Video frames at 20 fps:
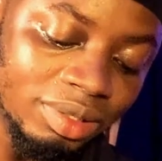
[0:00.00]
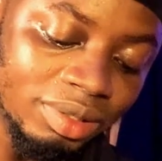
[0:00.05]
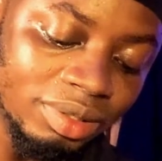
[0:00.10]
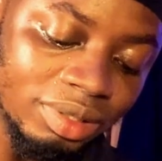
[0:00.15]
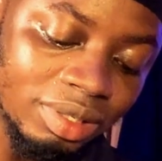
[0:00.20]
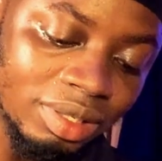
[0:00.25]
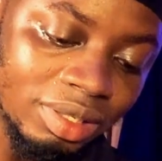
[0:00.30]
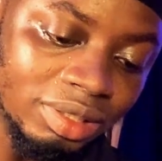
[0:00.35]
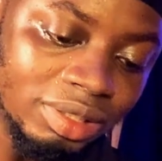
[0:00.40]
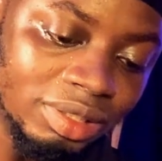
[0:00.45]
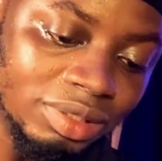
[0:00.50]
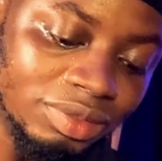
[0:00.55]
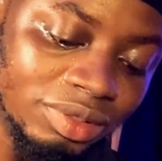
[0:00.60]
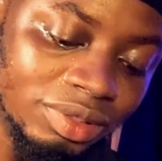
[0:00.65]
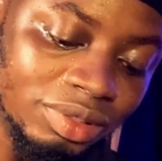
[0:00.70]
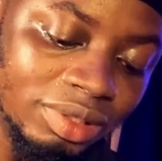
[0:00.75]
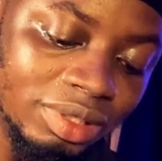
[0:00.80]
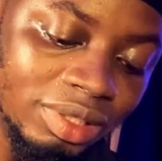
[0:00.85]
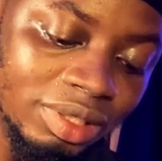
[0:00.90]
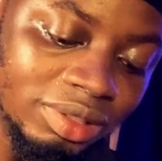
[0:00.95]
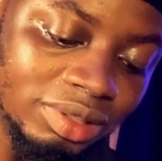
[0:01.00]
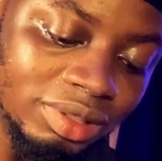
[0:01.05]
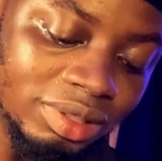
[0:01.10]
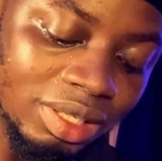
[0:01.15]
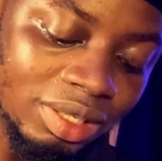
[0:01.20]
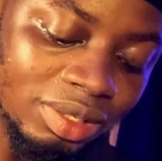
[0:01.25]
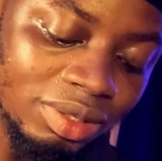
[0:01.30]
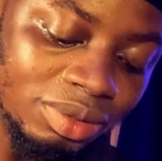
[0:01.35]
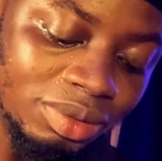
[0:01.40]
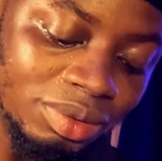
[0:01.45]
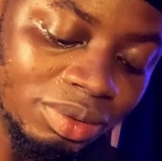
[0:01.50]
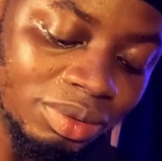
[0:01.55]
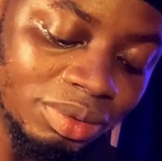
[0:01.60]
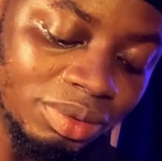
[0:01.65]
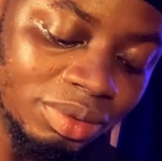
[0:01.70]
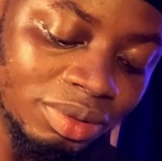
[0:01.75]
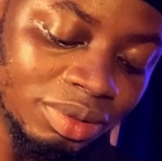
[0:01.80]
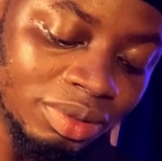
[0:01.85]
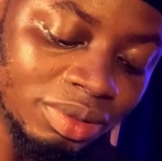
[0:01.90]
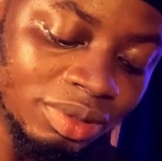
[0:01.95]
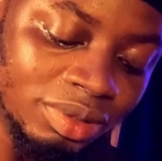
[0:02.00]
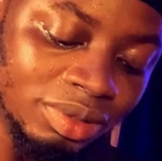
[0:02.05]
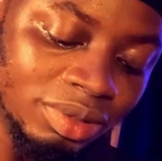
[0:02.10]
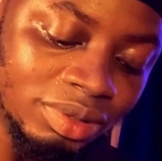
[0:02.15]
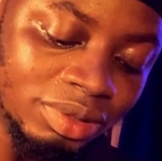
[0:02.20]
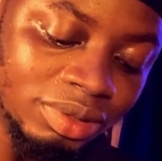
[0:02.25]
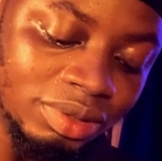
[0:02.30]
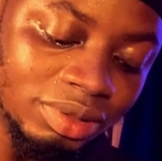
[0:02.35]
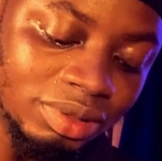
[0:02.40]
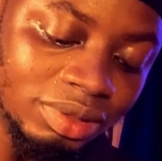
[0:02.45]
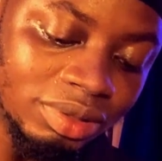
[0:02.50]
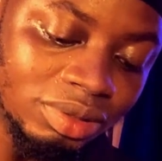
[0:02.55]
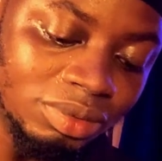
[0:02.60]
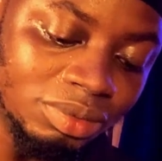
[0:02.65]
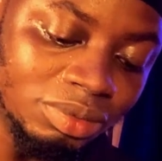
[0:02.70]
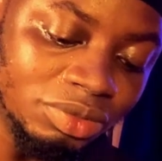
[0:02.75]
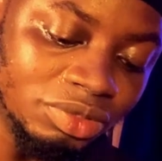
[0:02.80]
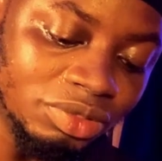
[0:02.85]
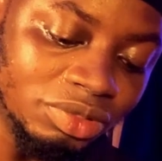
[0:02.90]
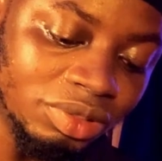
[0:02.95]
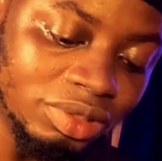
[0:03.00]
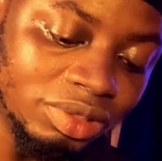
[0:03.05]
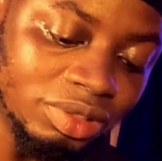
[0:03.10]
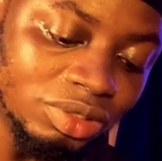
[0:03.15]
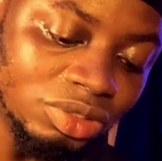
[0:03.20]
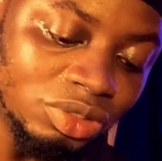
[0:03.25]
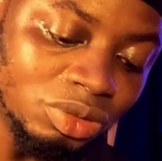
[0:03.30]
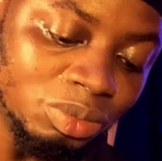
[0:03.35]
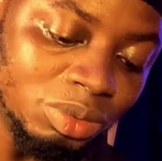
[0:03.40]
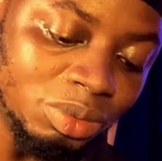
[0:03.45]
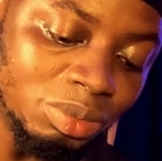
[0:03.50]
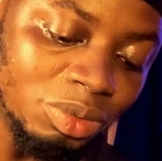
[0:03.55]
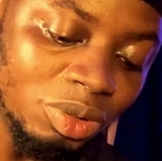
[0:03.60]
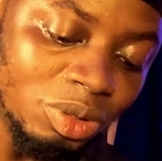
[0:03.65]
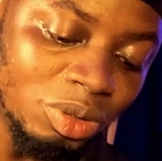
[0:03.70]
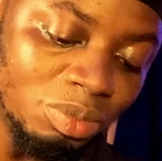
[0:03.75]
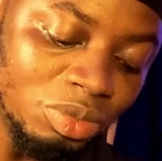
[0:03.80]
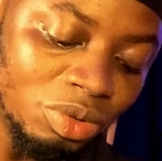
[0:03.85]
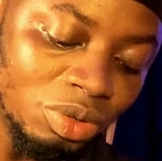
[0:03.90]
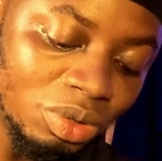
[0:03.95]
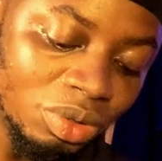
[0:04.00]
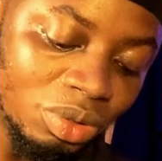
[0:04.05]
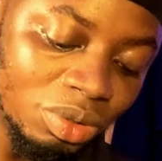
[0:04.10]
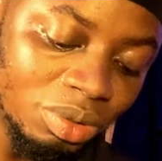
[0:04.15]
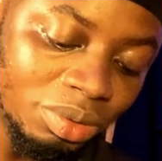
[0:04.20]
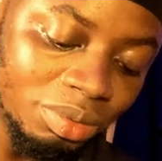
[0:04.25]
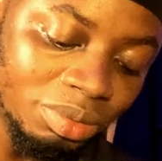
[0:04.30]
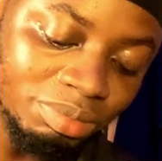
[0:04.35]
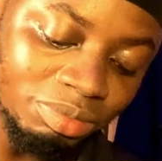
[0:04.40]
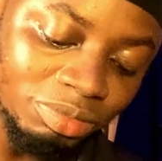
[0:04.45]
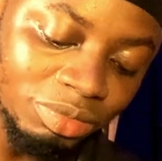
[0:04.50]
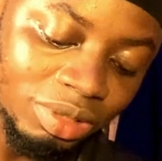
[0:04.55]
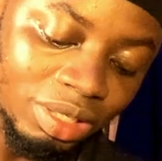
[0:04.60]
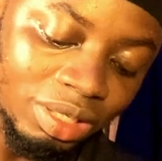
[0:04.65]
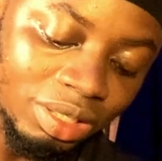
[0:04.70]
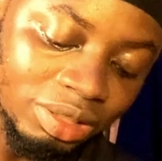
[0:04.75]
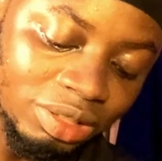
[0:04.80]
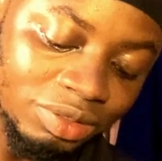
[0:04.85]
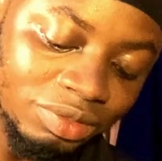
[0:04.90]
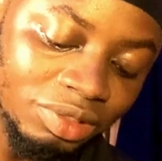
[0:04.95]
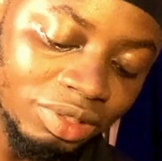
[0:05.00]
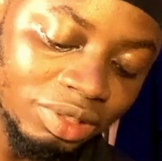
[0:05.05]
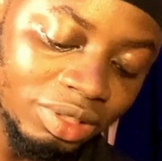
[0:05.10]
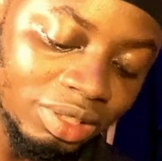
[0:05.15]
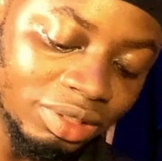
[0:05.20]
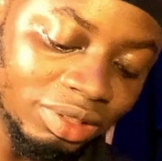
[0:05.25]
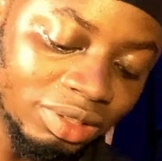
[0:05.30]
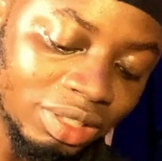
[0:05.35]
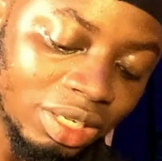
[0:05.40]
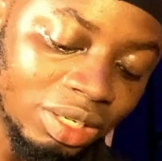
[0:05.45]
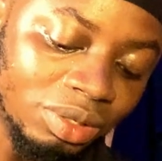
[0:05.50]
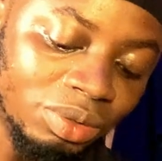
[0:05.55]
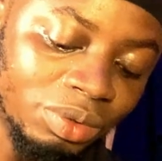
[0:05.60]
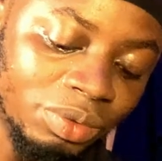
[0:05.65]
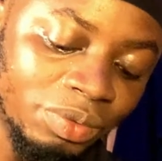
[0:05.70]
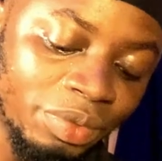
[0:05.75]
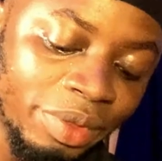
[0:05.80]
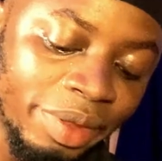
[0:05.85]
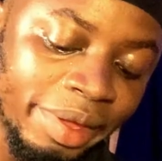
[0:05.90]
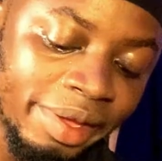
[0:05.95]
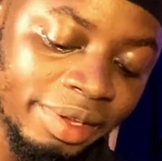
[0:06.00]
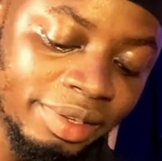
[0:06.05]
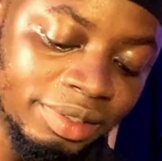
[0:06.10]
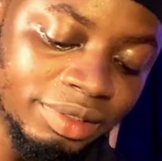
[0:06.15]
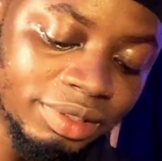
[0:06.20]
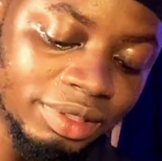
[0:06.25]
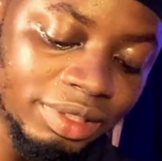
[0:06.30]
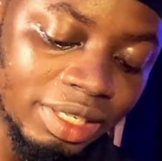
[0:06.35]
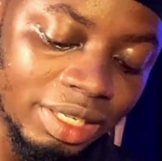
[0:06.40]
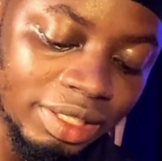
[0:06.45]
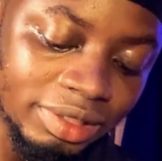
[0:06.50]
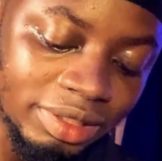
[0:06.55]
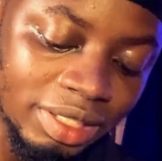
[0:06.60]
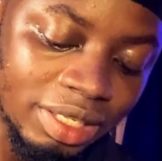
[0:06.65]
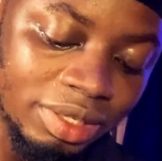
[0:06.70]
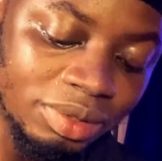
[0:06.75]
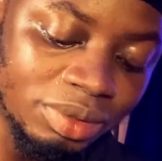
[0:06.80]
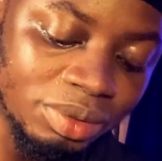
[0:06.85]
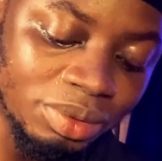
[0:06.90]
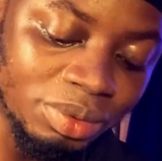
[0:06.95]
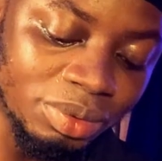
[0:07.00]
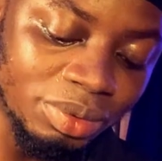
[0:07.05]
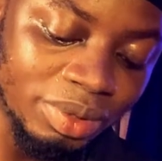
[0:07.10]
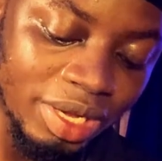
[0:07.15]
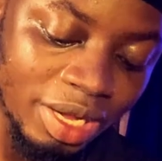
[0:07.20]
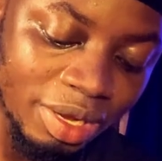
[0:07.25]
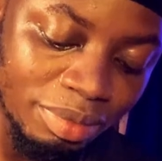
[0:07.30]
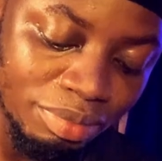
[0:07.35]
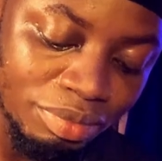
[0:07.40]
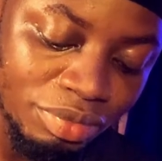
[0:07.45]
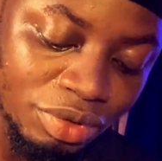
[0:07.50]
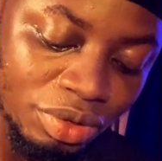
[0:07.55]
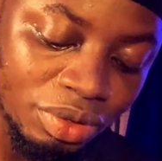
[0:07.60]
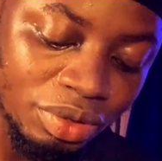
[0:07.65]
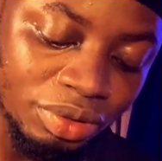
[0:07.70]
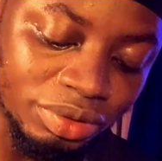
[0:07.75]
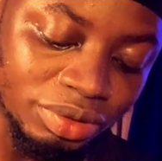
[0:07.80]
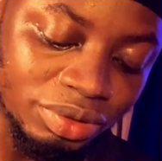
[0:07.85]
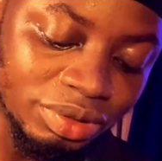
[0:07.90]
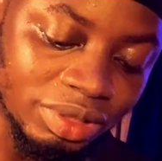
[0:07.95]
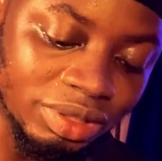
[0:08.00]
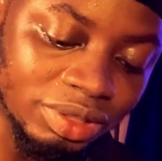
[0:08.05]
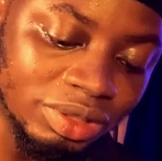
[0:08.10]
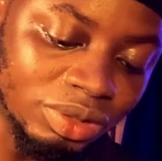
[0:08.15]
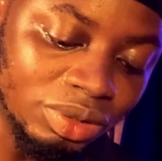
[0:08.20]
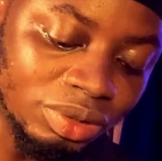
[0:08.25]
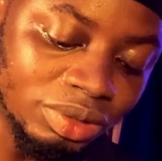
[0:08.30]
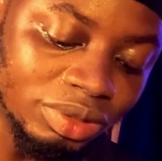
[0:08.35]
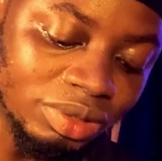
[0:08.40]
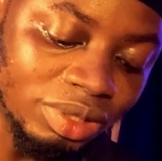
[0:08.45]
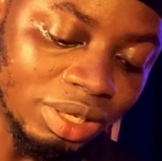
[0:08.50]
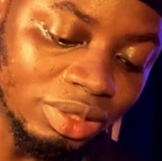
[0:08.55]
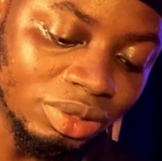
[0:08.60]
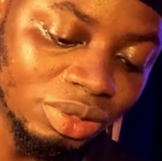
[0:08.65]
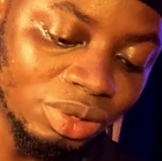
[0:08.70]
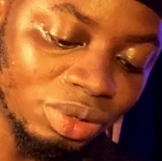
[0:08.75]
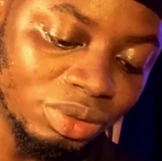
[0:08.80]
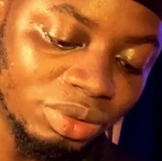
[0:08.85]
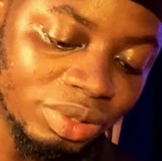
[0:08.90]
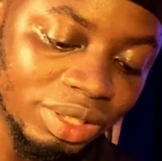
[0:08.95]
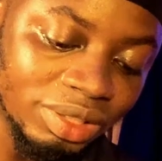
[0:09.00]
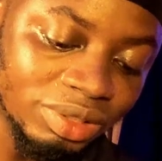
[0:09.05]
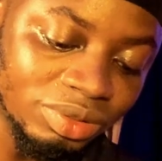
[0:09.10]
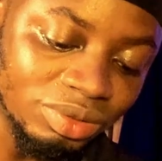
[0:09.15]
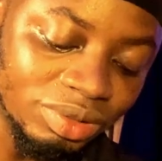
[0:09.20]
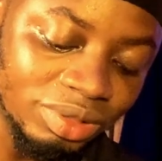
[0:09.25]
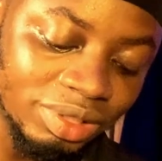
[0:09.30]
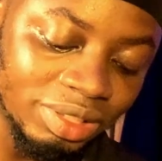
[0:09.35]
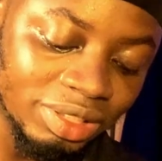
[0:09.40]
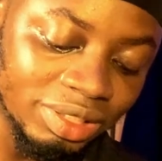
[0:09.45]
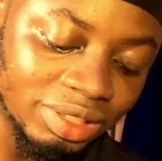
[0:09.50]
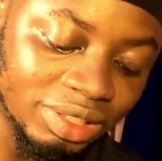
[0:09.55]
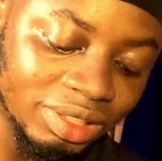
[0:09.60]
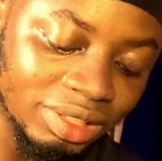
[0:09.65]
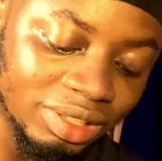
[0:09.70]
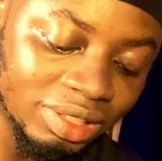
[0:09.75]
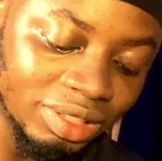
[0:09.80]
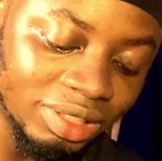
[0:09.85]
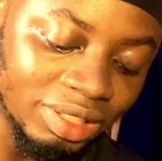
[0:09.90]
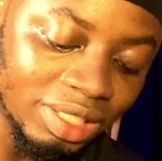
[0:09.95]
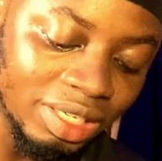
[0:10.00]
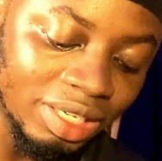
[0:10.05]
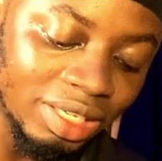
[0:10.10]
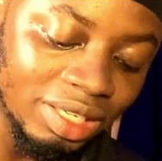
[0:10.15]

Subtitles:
You can give your text shadow. If you want it to be more blur, you can give your text shadow. Inner shadow, emboss. You can turn your text to 3D here.